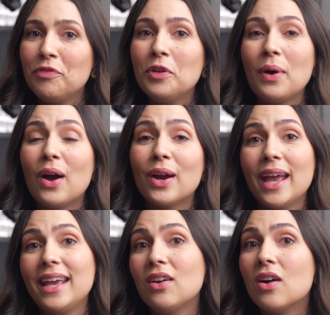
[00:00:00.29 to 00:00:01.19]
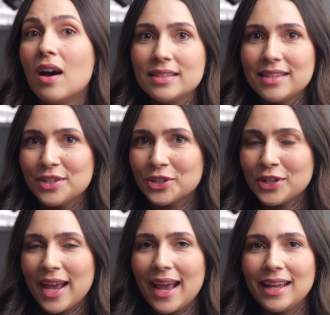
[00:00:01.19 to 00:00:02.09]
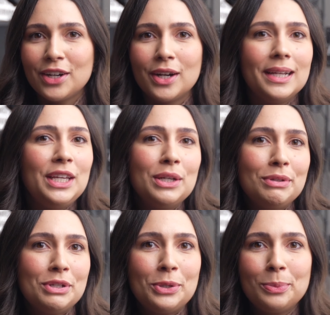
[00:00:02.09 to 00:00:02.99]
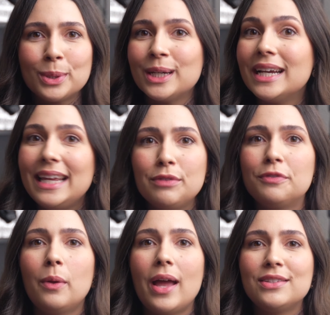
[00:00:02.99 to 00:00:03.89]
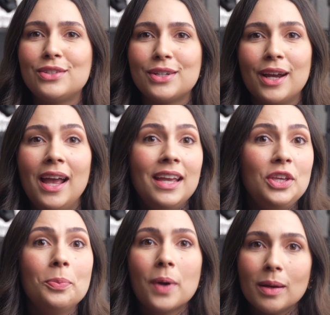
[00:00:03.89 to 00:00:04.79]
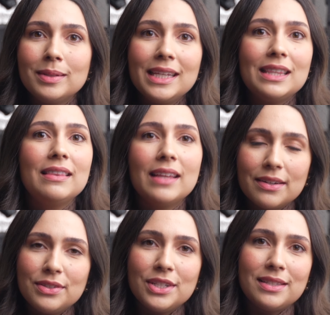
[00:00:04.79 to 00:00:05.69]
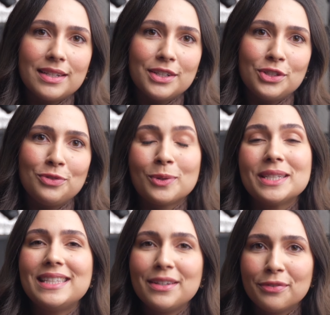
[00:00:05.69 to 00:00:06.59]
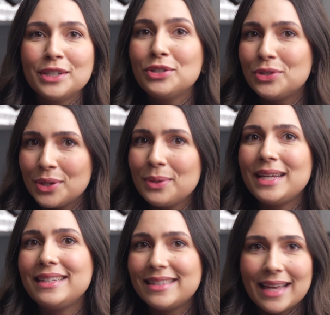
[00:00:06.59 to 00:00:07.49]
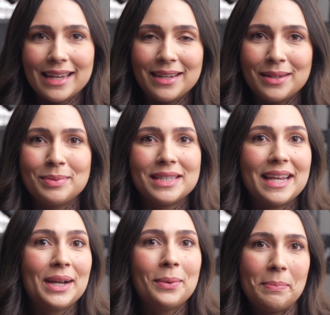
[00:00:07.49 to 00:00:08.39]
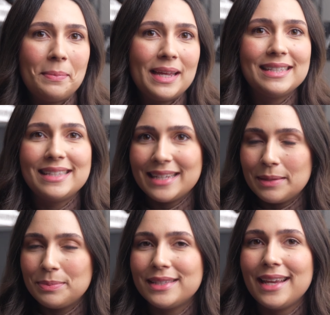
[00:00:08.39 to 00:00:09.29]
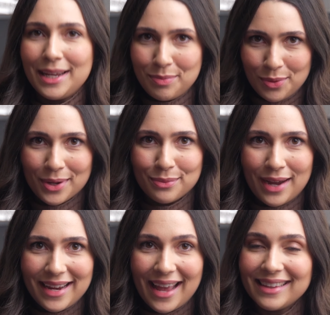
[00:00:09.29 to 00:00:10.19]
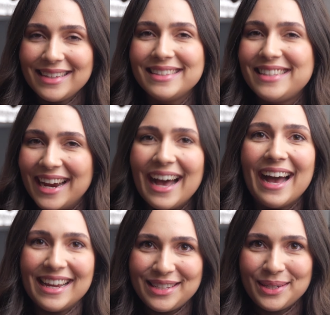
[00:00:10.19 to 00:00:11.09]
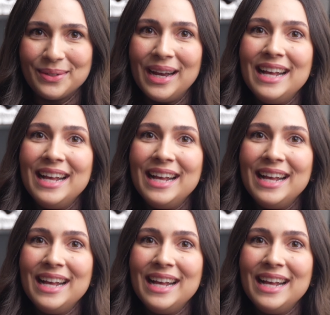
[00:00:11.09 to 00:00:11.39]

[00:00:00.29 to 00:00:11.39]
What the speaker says: you are a content creator, YouTuber, influencer, you probably love to search for different shooting setups, equipments, tips, and more, right? At least I do.